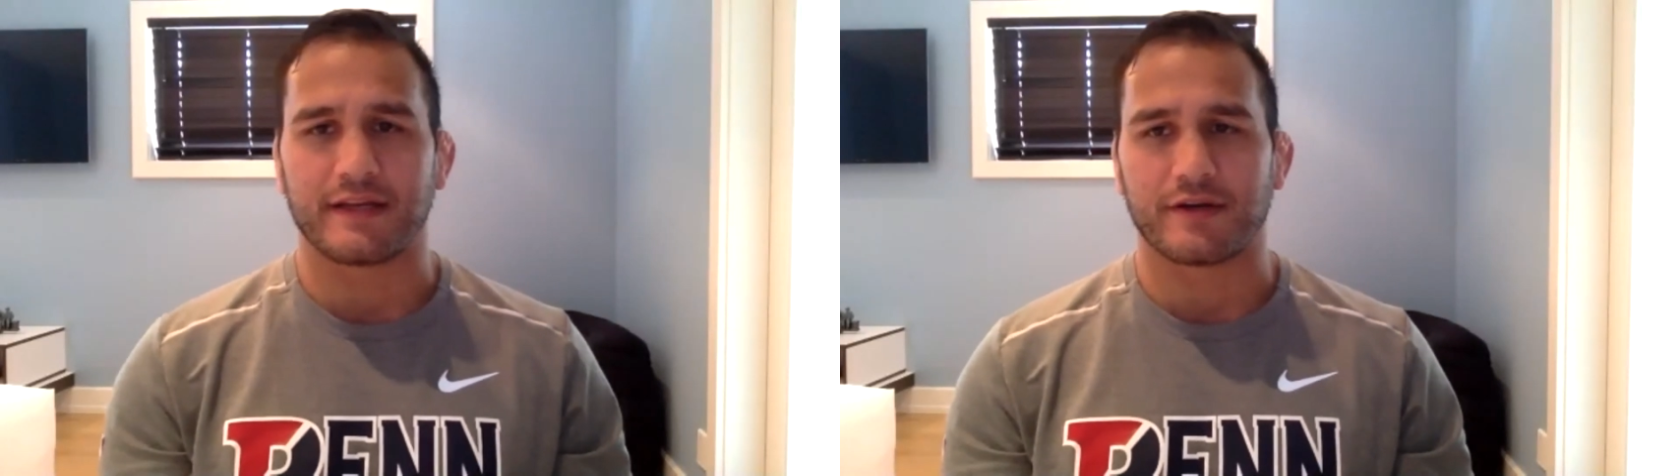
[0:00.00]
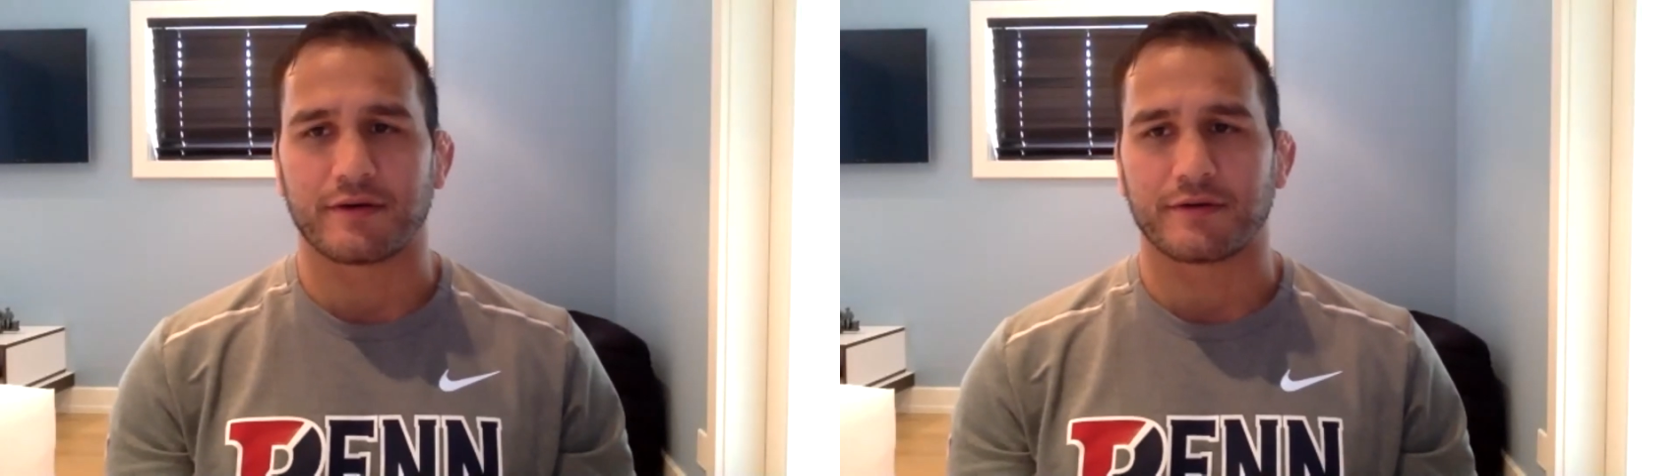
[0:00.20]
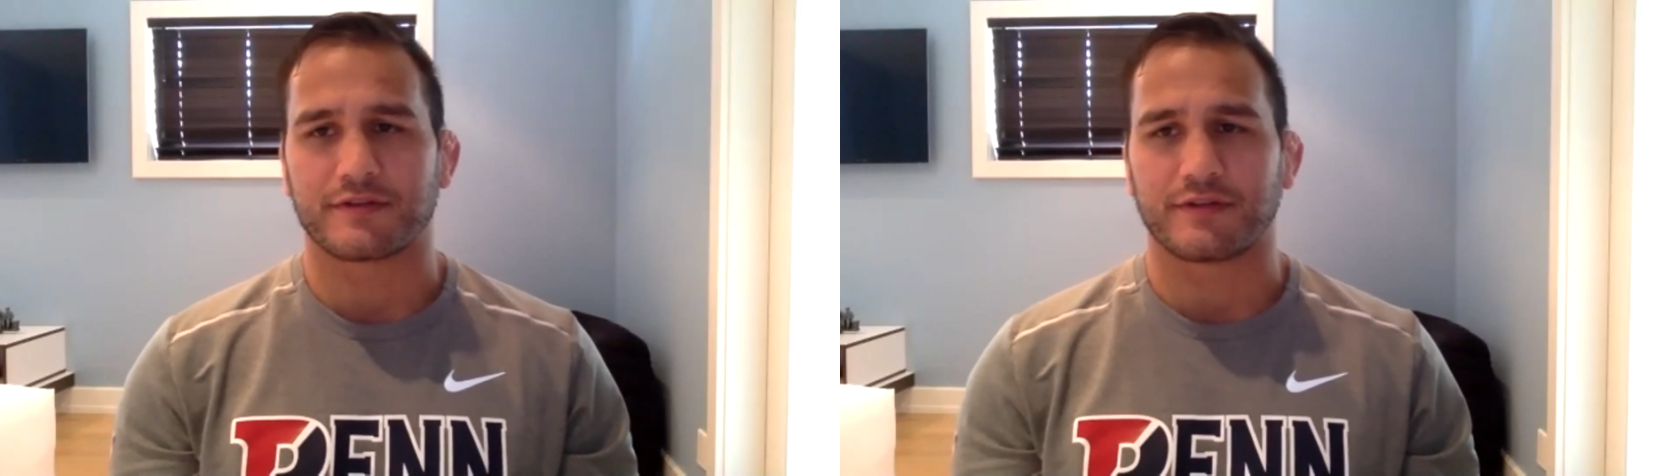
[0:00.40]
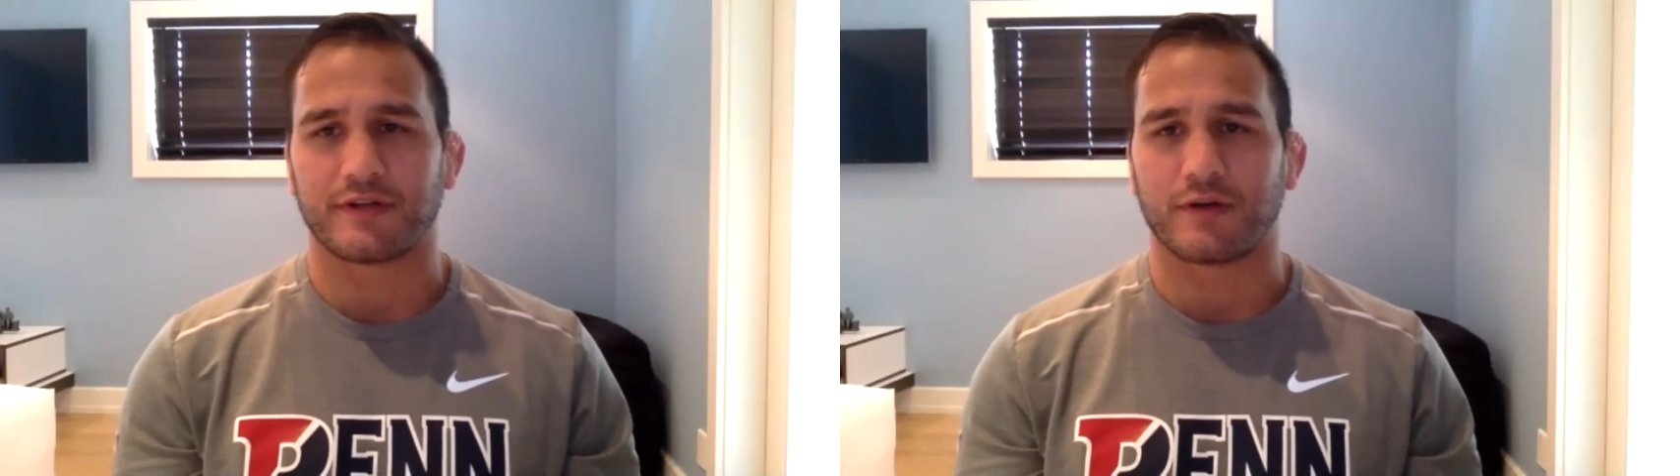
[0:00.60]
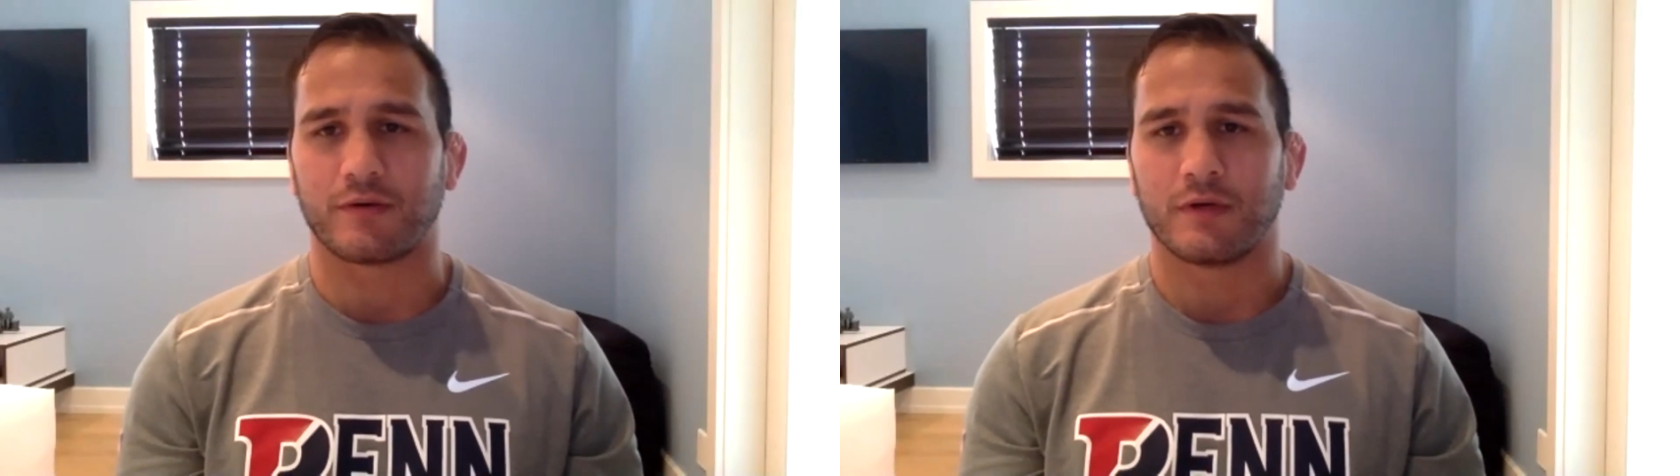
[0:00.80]
years,
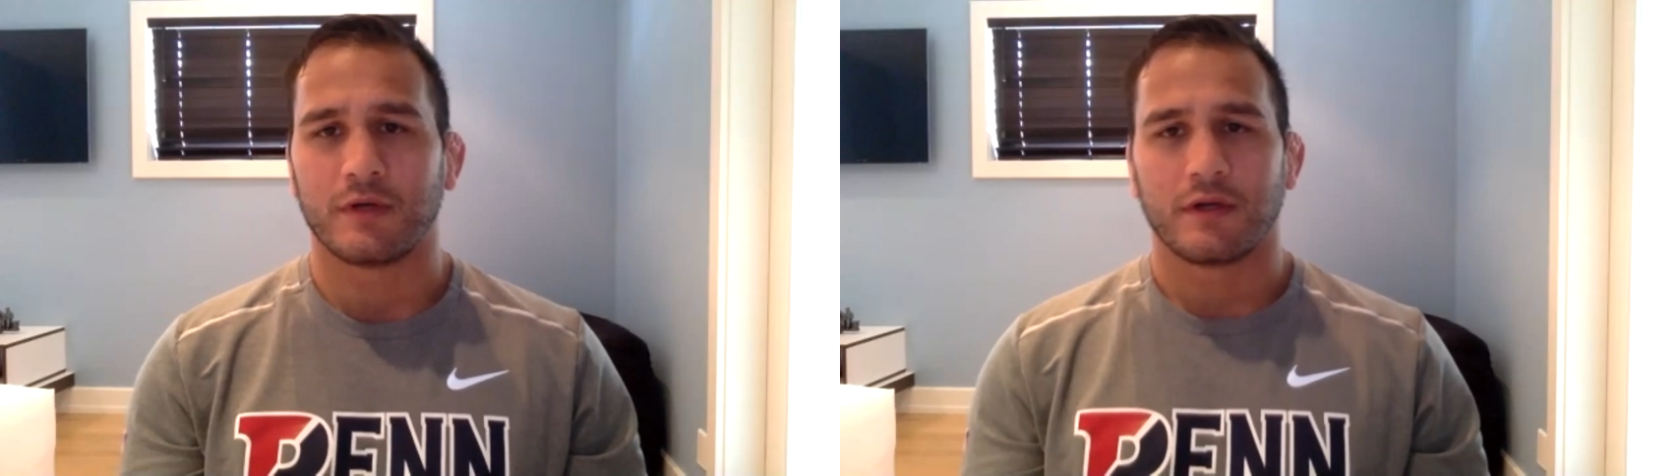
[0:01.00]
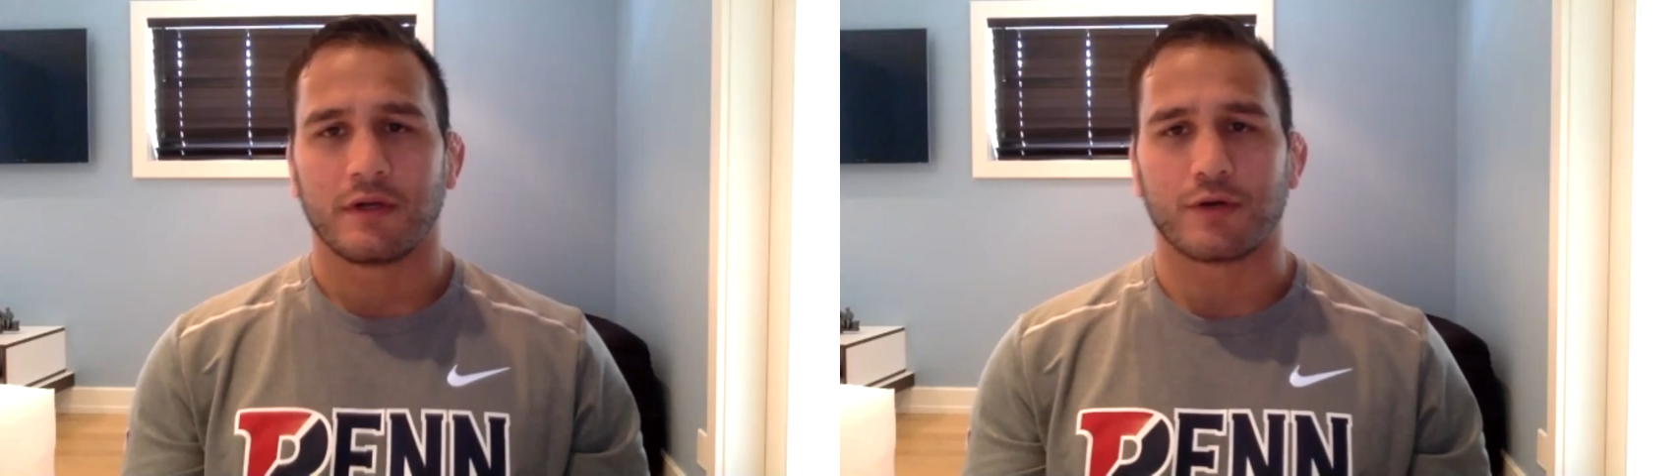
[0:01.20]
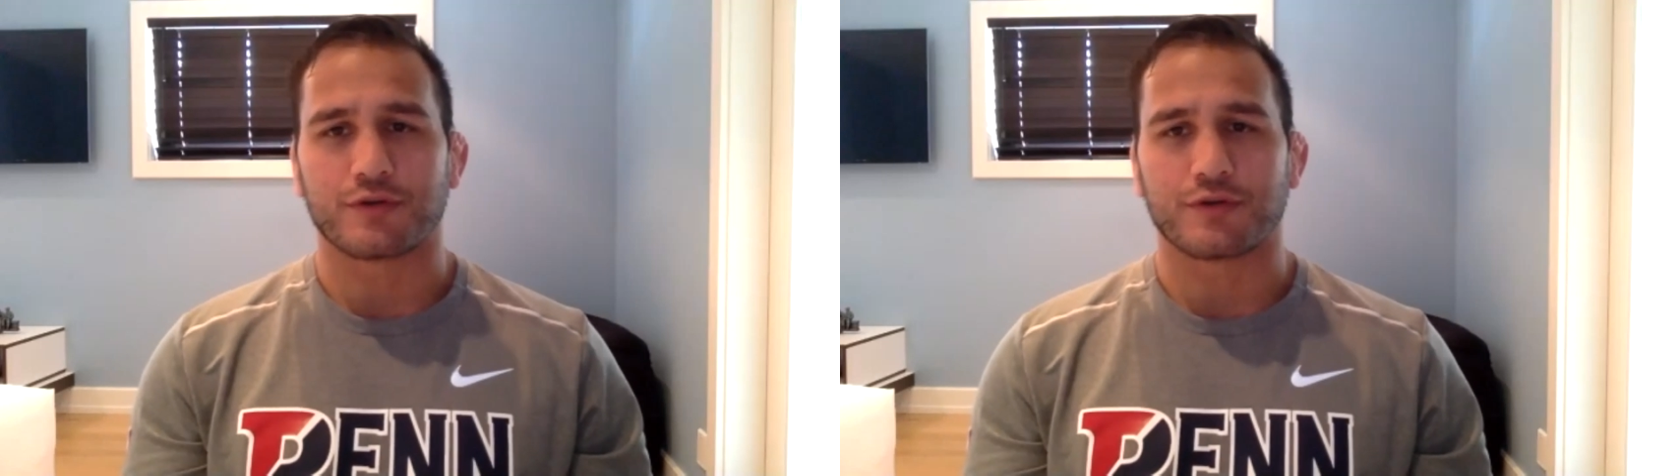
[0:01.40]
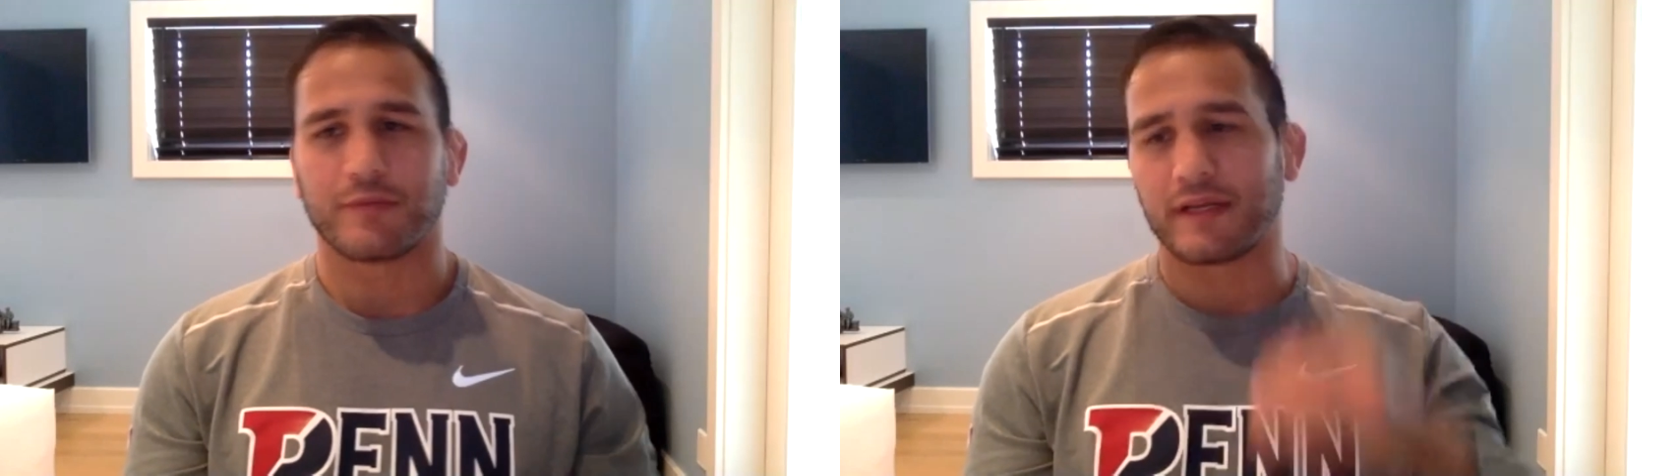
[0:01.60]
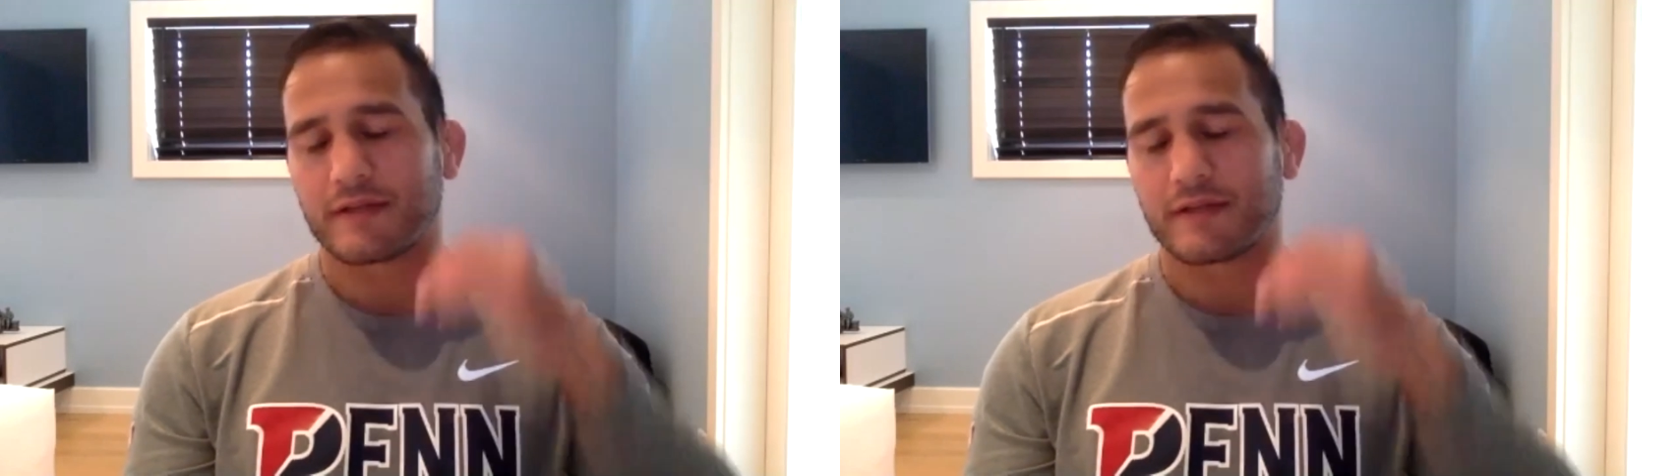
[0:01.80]
coaching me.